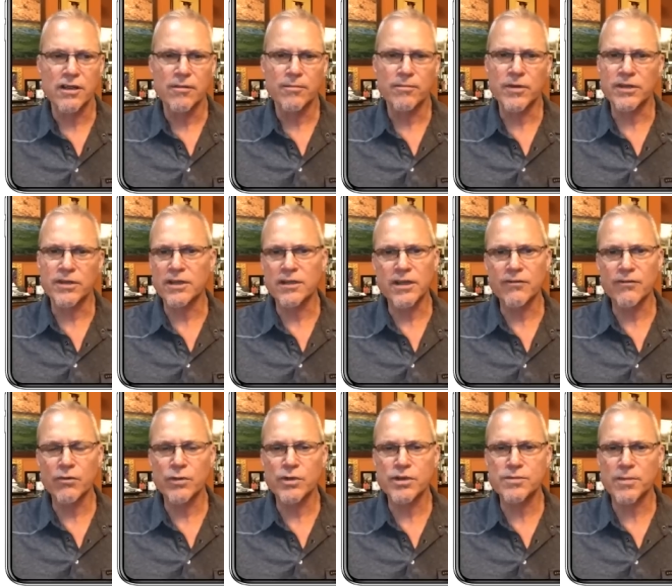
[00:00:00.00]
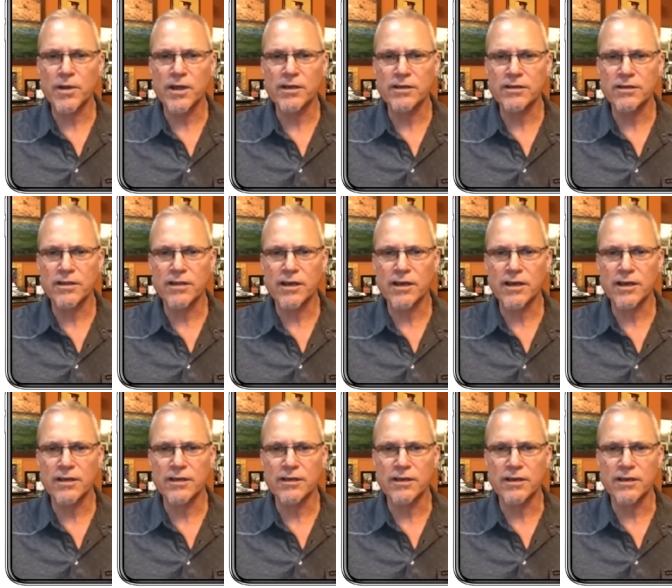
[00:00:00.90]
But they never responded to
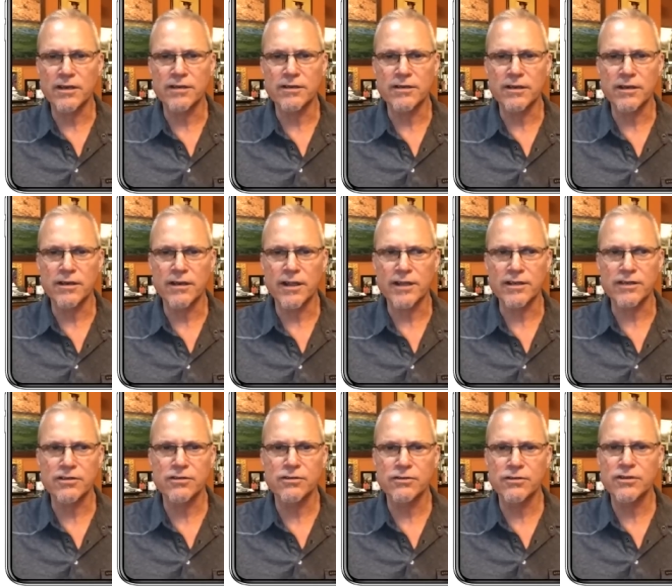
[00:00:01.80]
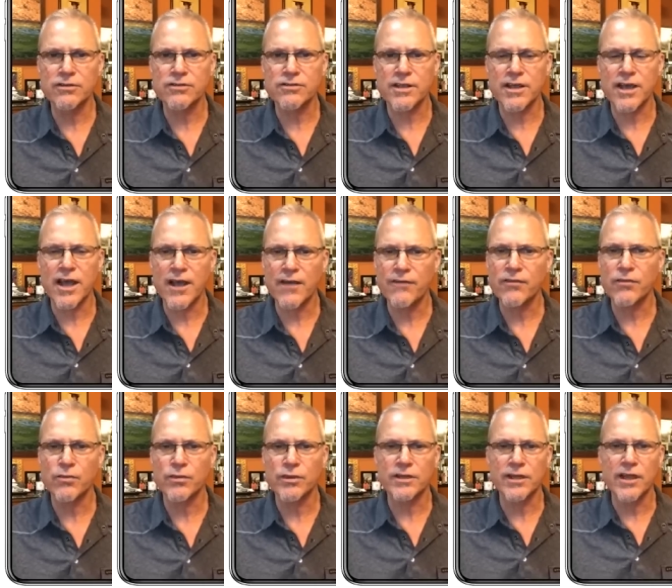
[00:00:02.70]
that. And uh, like two years
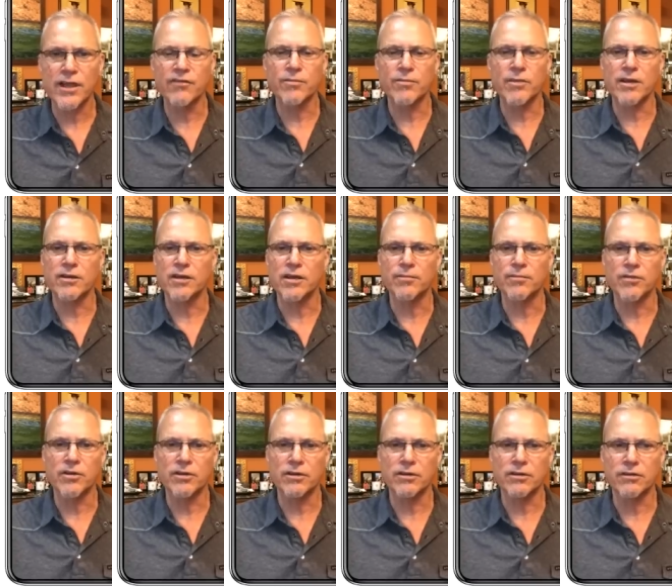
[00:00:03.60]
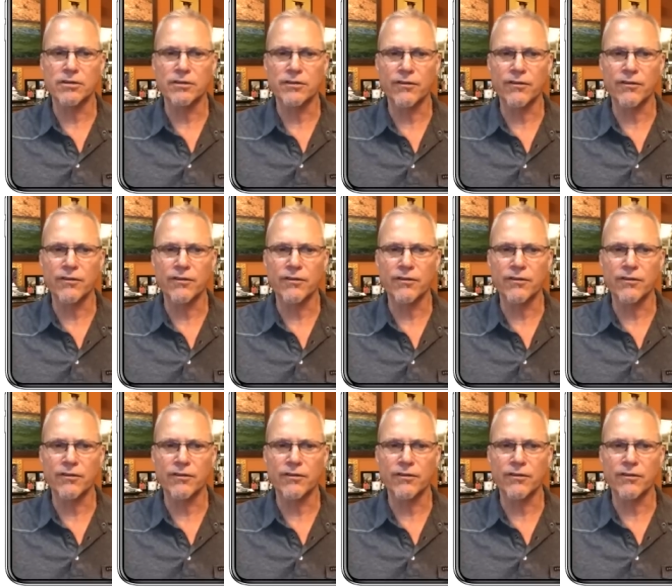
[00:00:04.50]
after we gave them that number,